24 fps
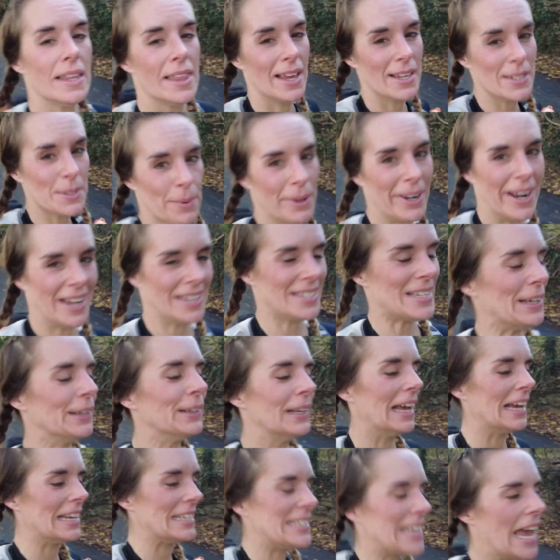see, that's when I don't
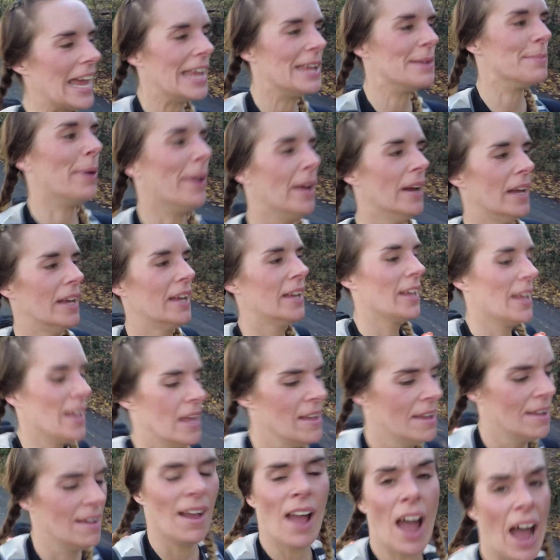like tape.
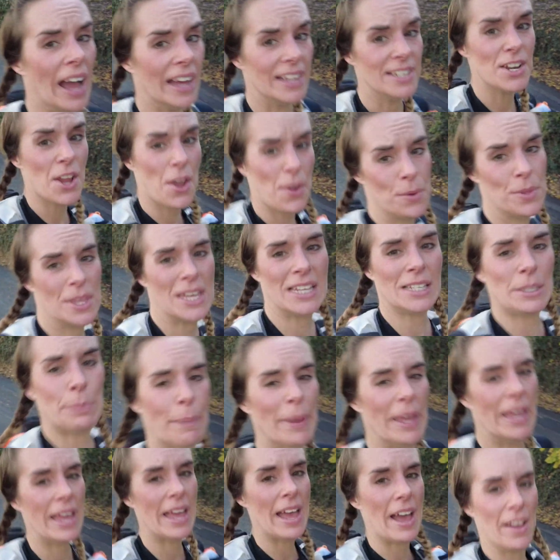I know this
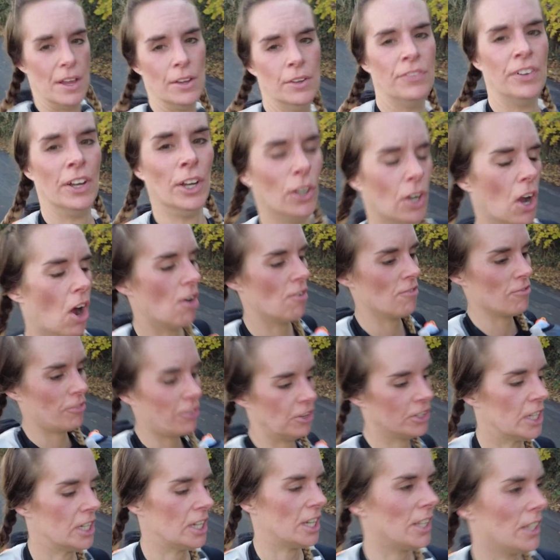bit, I feel
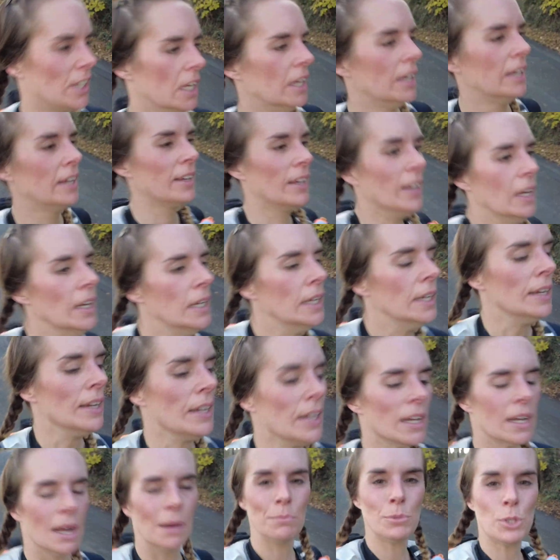confident.
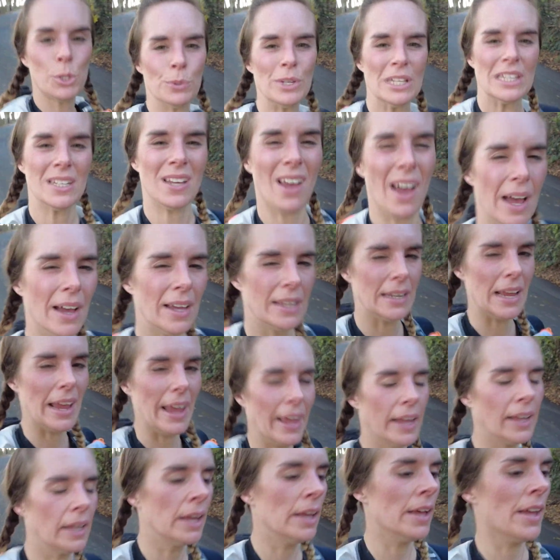Come to a
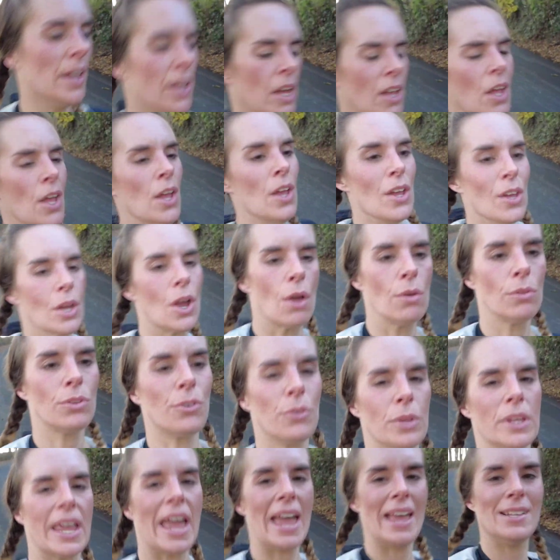turning, go
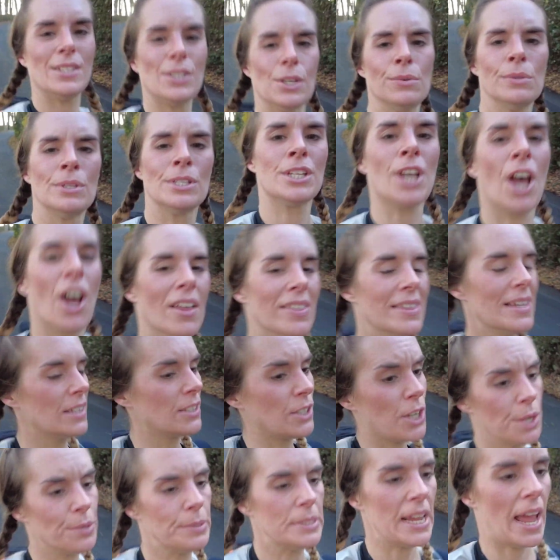through the gate, do the turn,
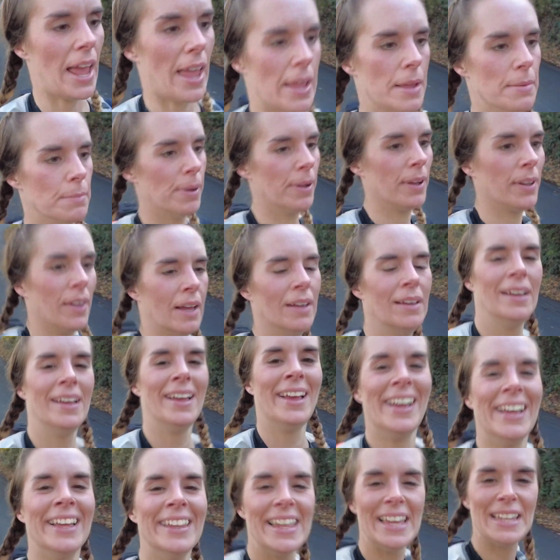there's no tape.
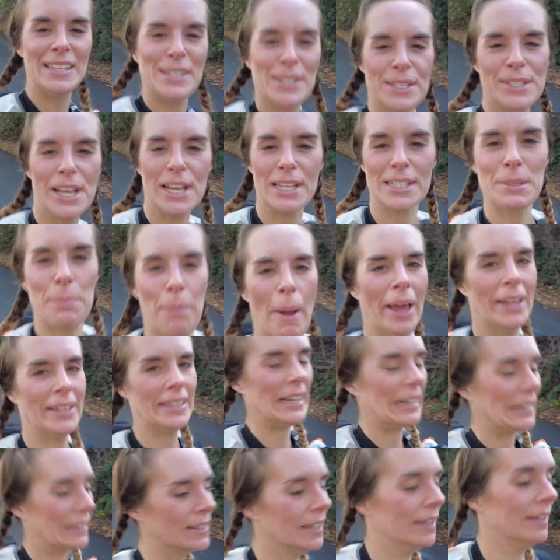Then you start to
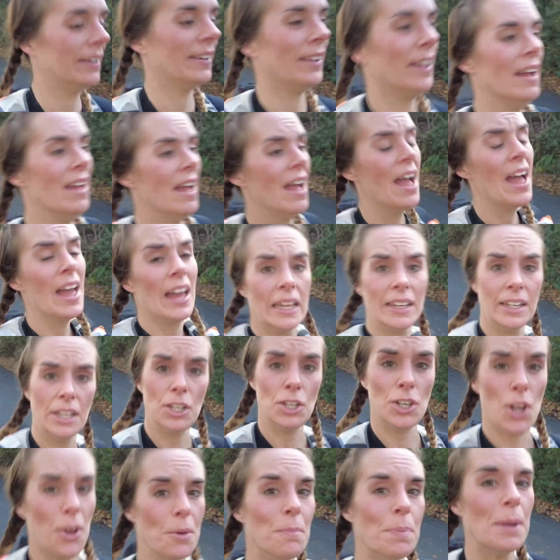panic. And I
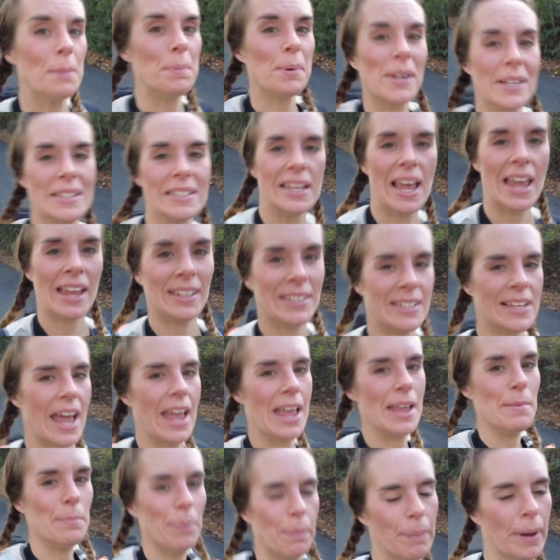know people can take
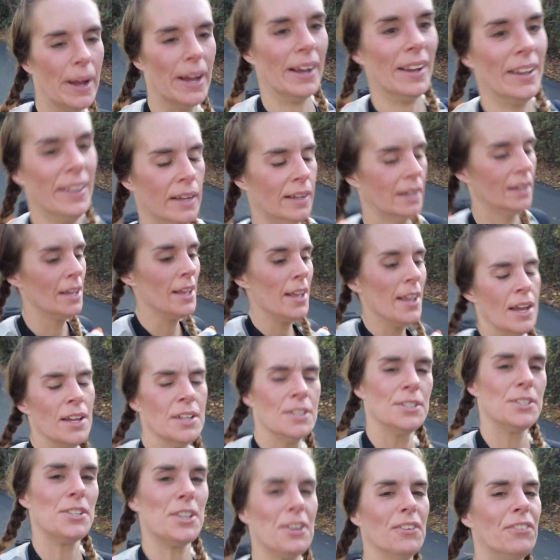tape, but
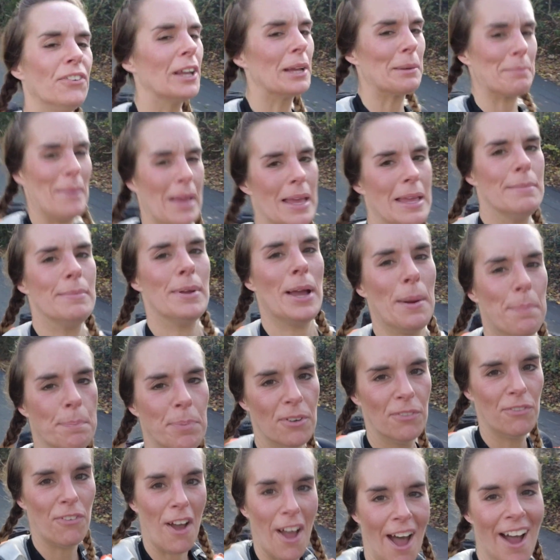do you think maybe I
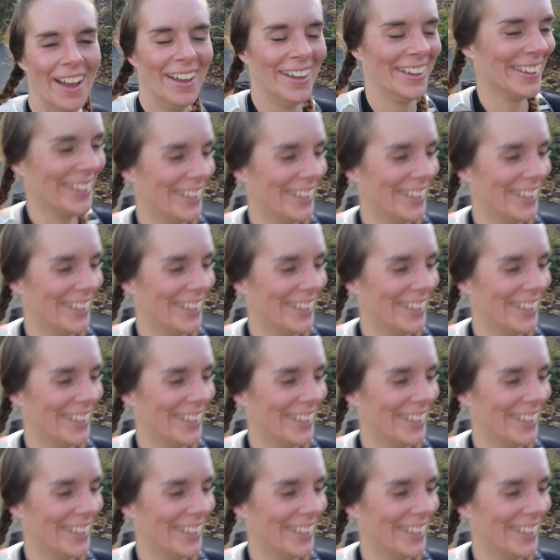prefer